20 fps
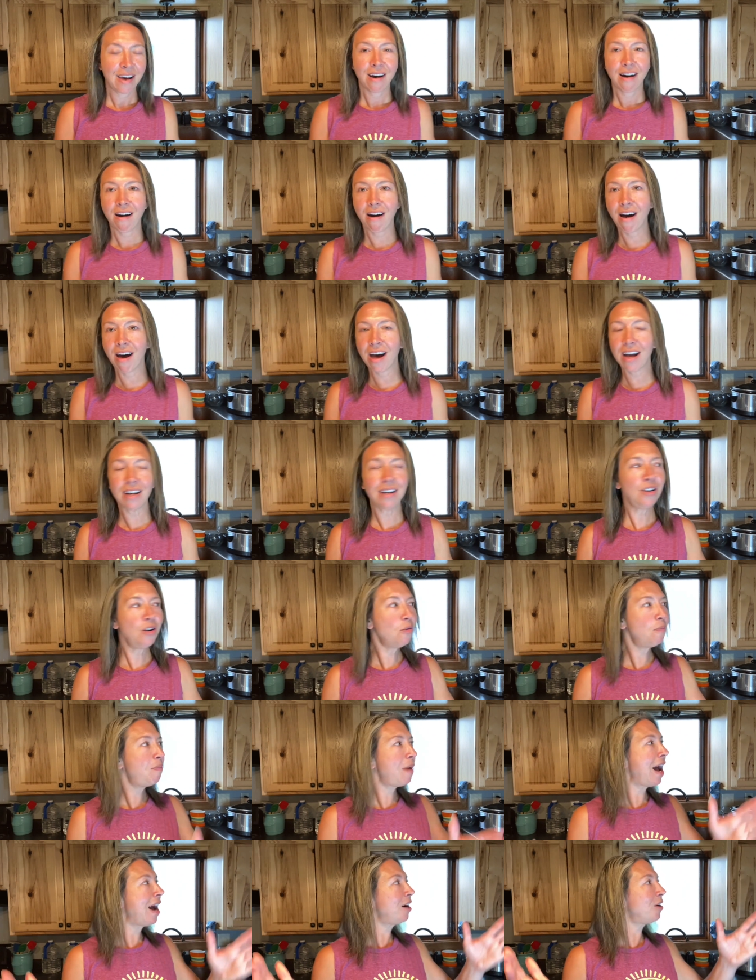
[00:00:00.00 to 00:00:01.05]
Uh,
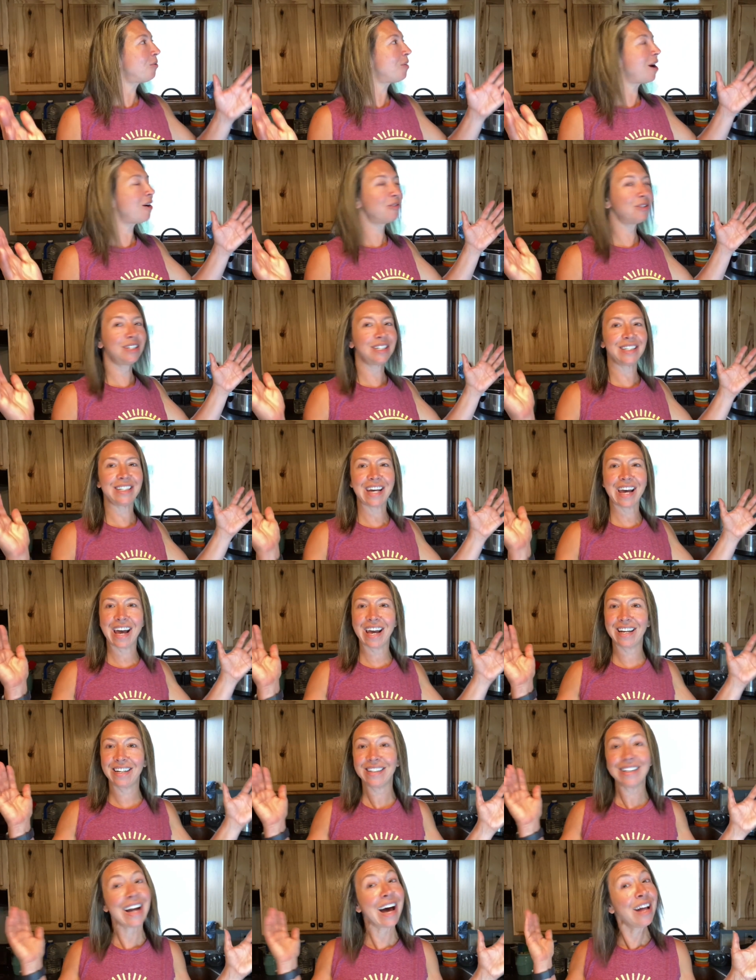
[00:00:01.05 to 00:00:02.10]
new background
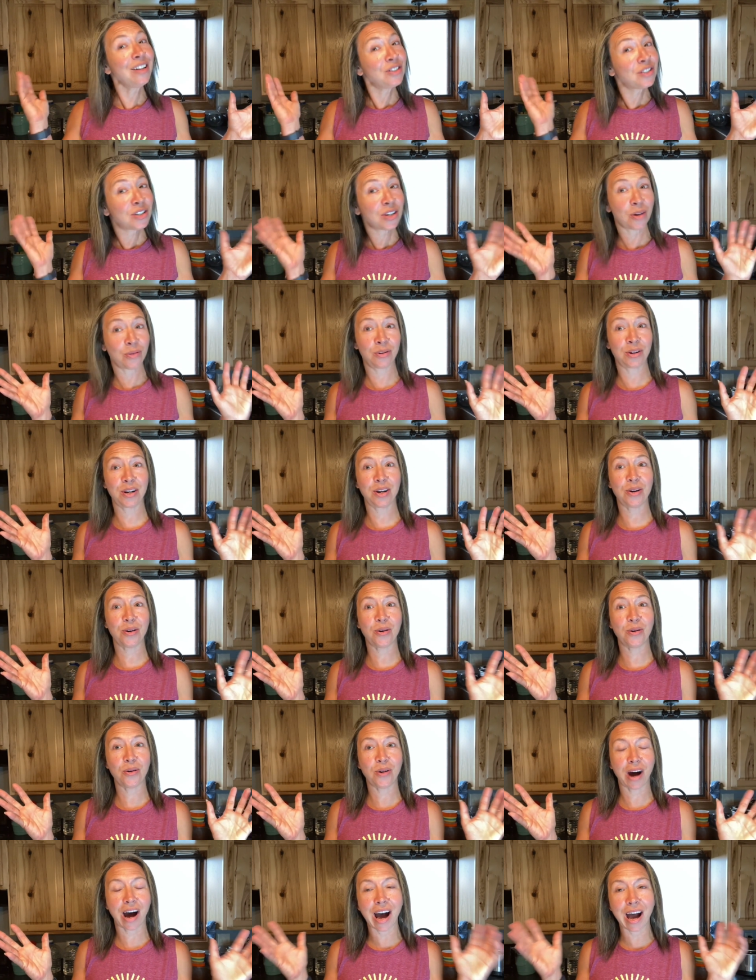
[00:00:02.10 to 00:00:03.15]
today, not so
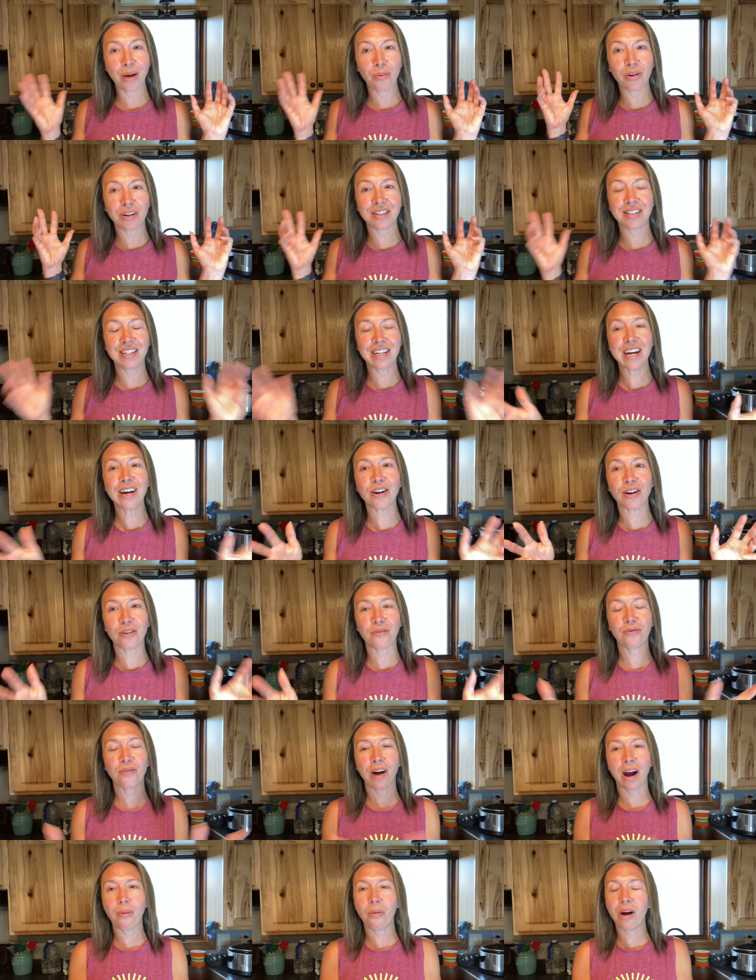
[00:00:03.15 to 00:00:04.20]
new. I was here
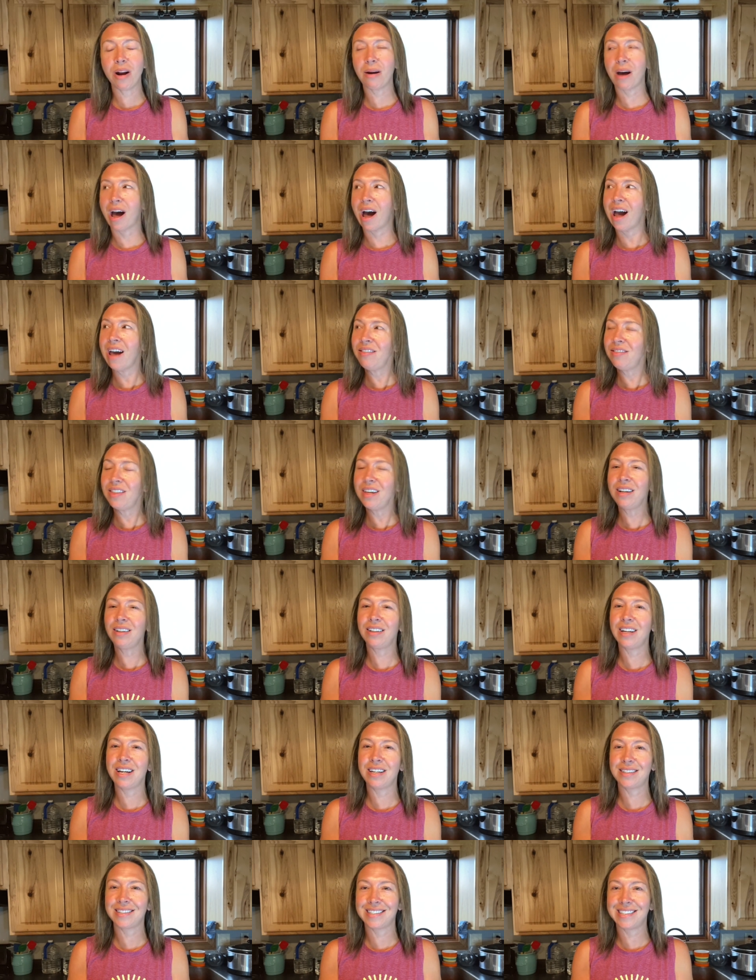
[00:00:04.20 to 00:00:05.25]
for, I want to, I think
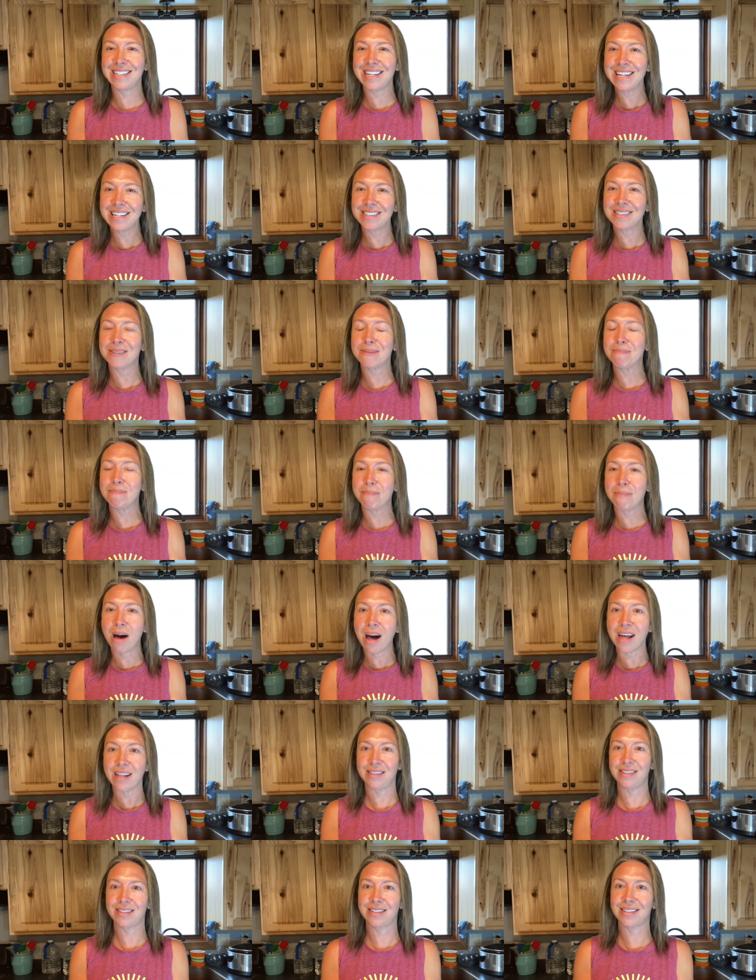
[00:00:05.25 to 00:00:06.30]
like six
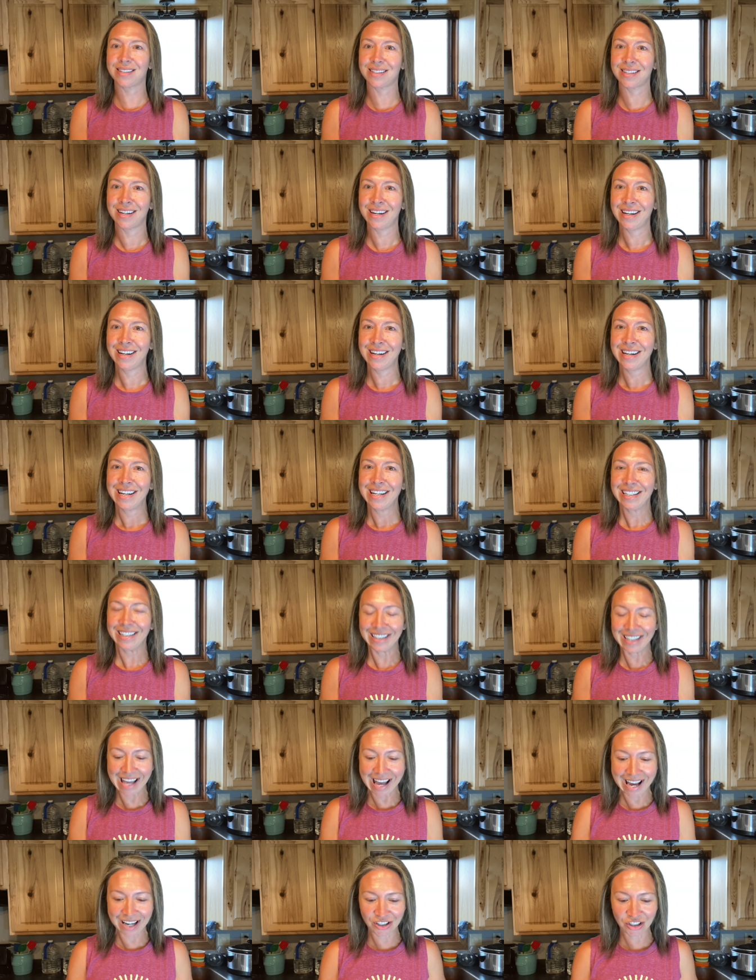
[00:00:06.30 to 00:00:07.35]
months
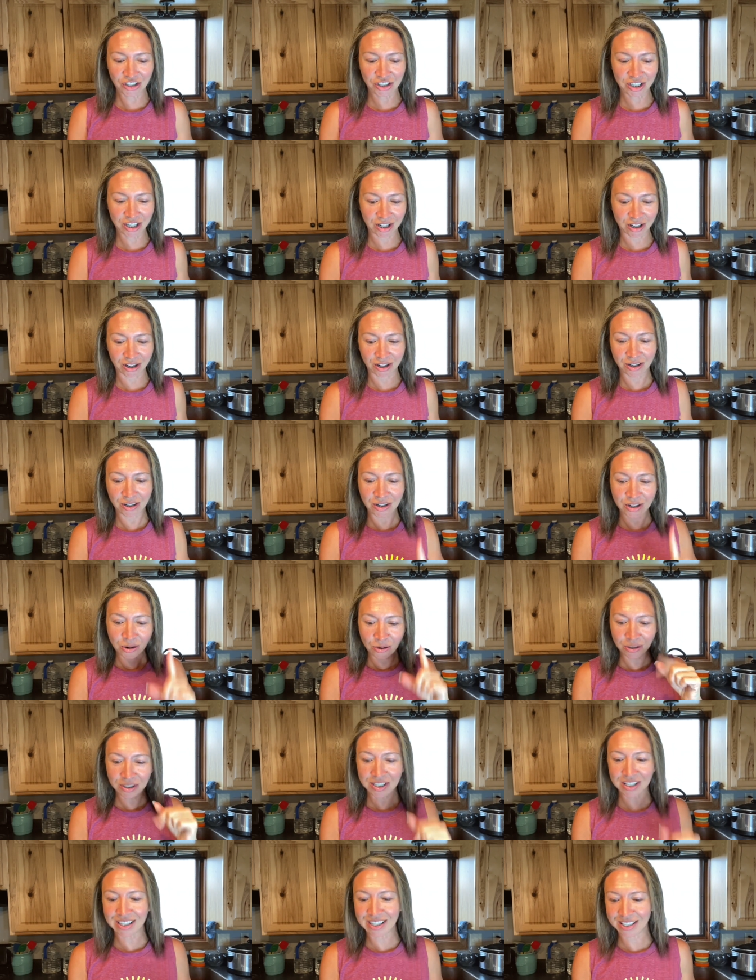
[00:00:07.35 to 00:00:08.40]
last year.
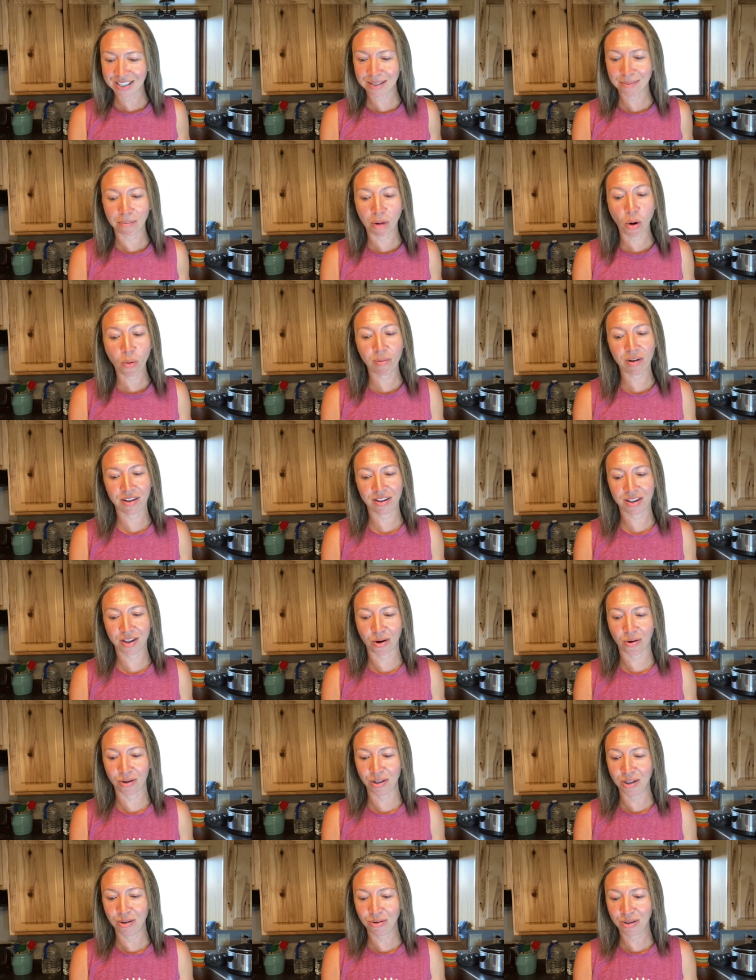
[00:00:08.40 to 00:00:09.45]
New to this moment
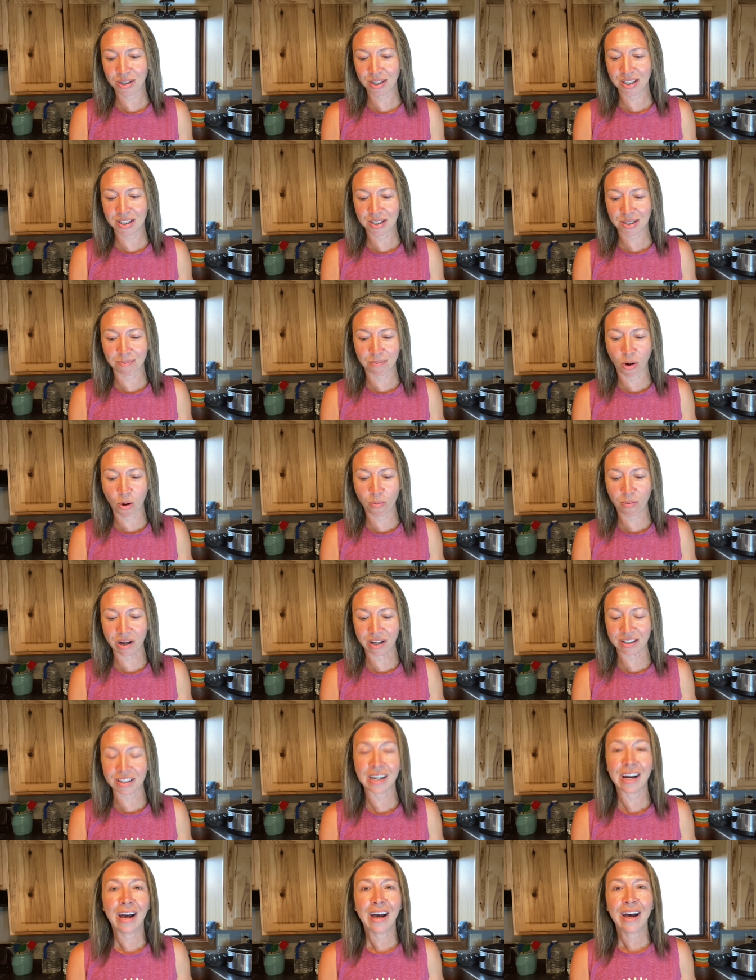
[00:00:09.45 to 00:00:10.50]
though, new to this moment.